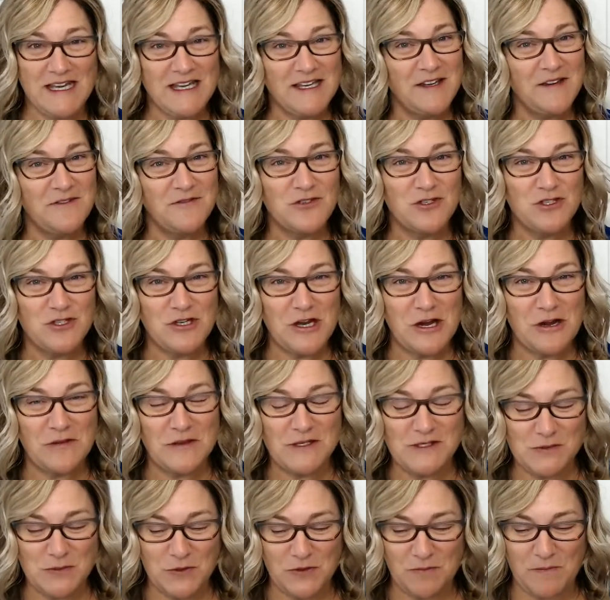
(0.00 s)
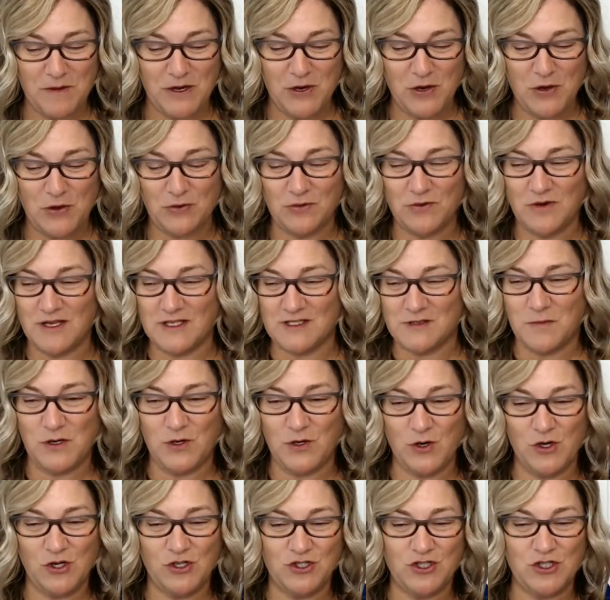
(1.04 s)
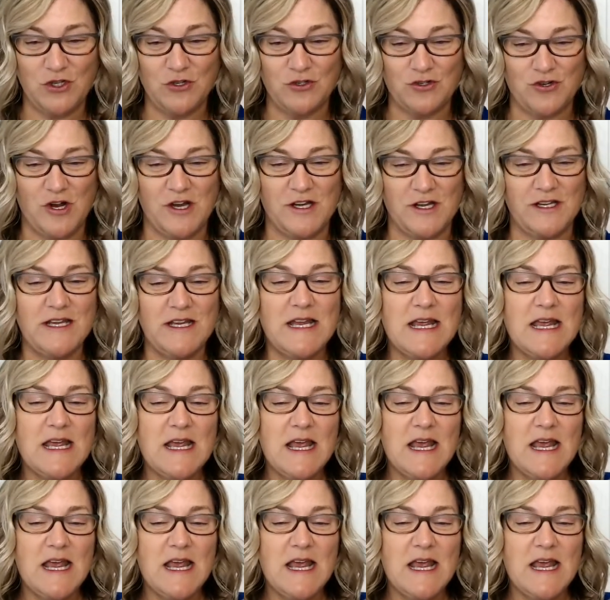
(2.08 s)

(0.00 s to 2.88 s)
I didn't even share this with my own husband or children.